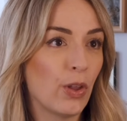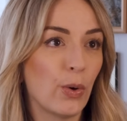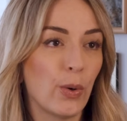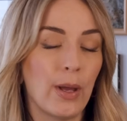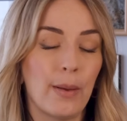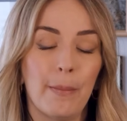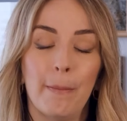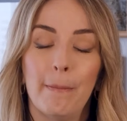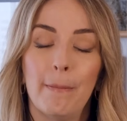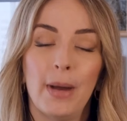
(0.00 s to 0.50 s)
though
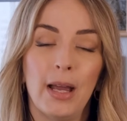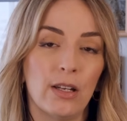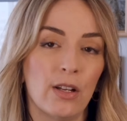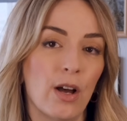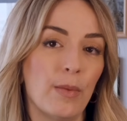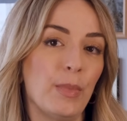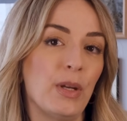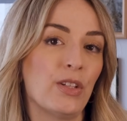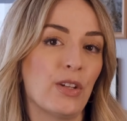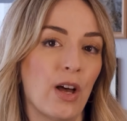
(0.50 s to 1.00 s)
it might
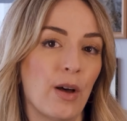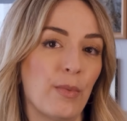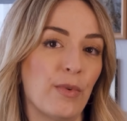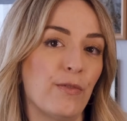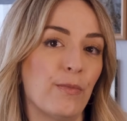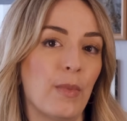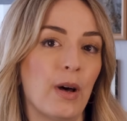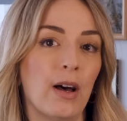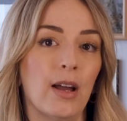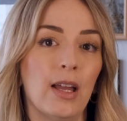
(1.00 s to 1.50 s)
not be top
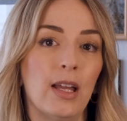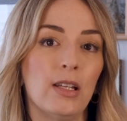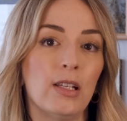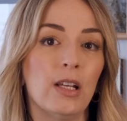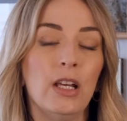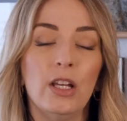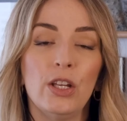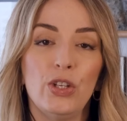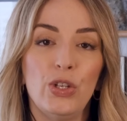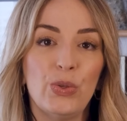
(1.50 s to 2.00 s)
of mind,
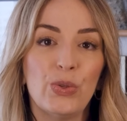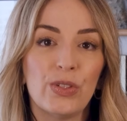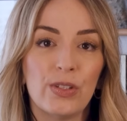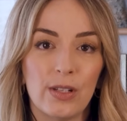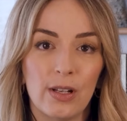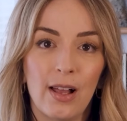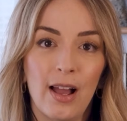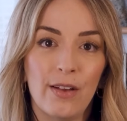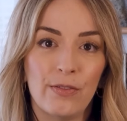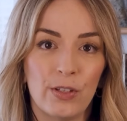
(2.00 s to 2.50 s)
you
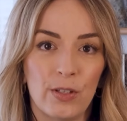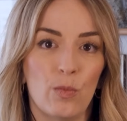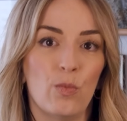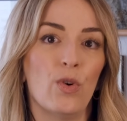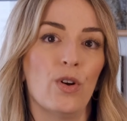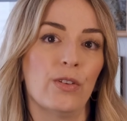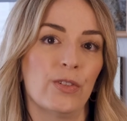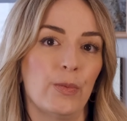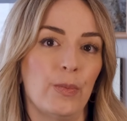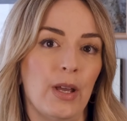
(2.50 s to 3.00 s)
still have some
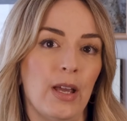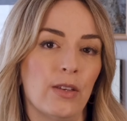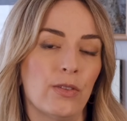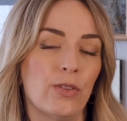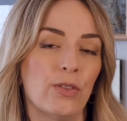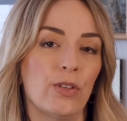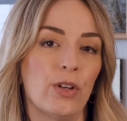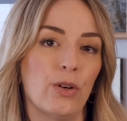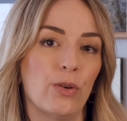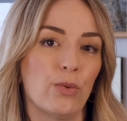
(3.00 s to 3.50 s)
wall space.
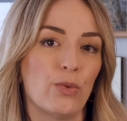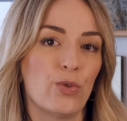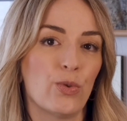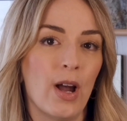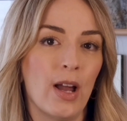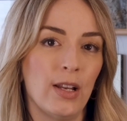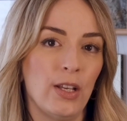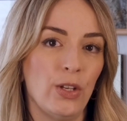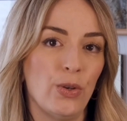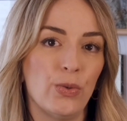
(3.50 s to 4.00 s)
So
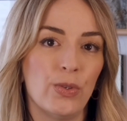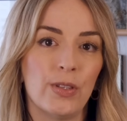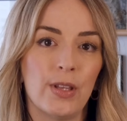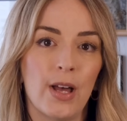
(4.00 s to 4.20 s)
try to use